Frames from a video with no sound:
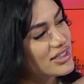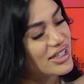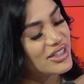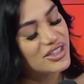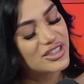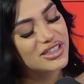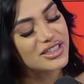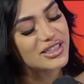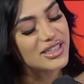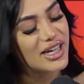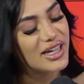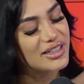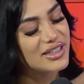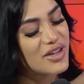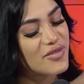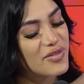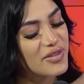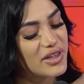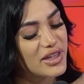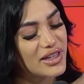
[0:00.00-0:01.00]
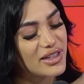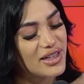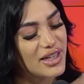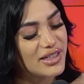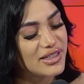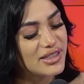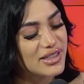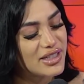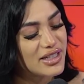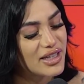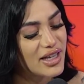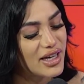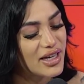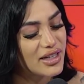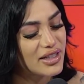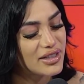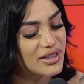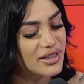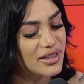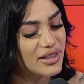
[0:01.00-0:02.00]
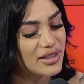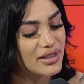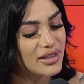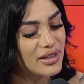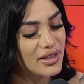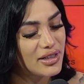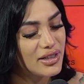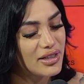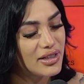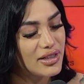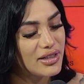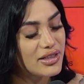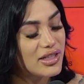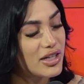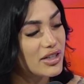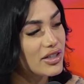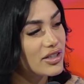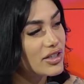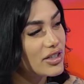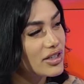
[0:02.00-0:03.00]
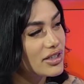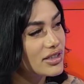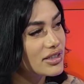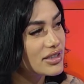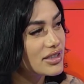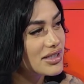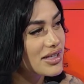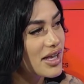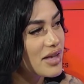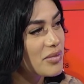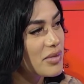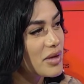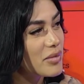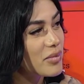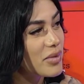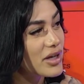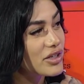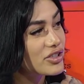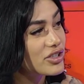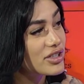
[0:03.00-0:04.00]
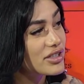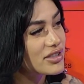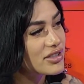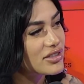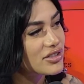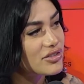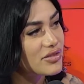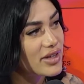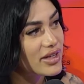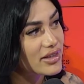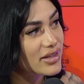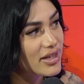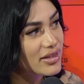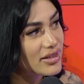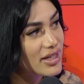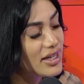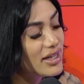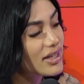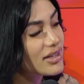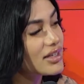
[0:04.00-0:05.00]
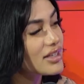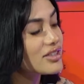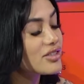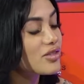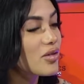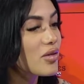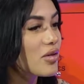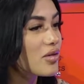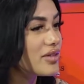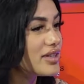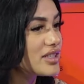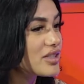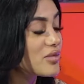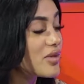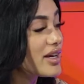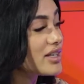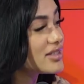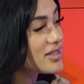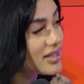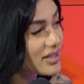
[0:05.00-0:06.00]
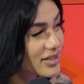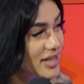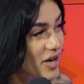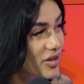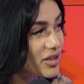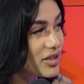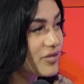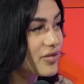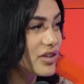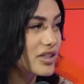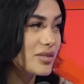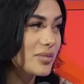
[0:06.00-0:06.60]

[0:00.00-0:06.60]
I definitely like see like other younger girls like being pressured into doing that thing, and that's the reason why I took it down in the first place.